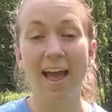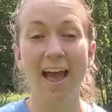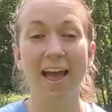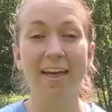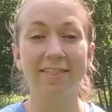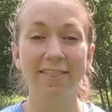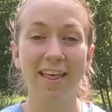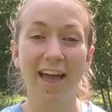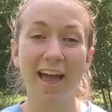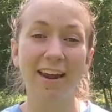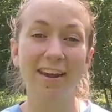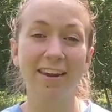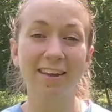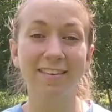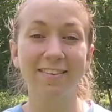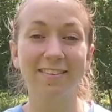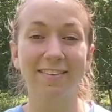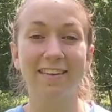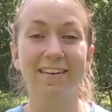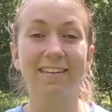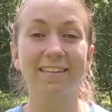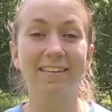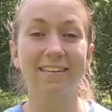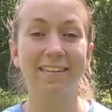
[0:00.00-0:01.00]
and that is
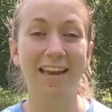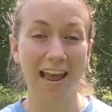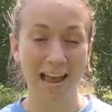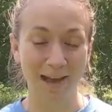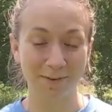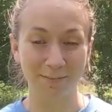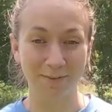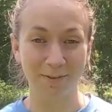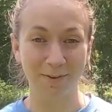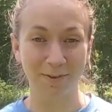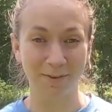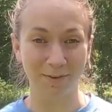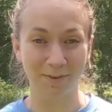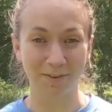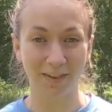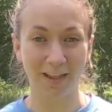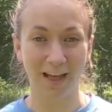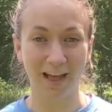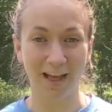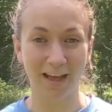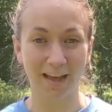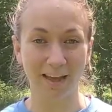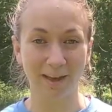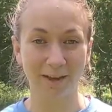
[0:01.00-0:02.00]
the
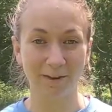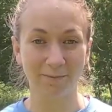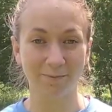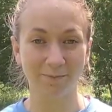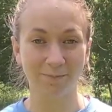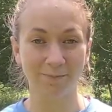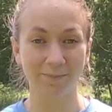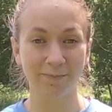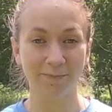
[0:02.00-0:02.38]
damselfly.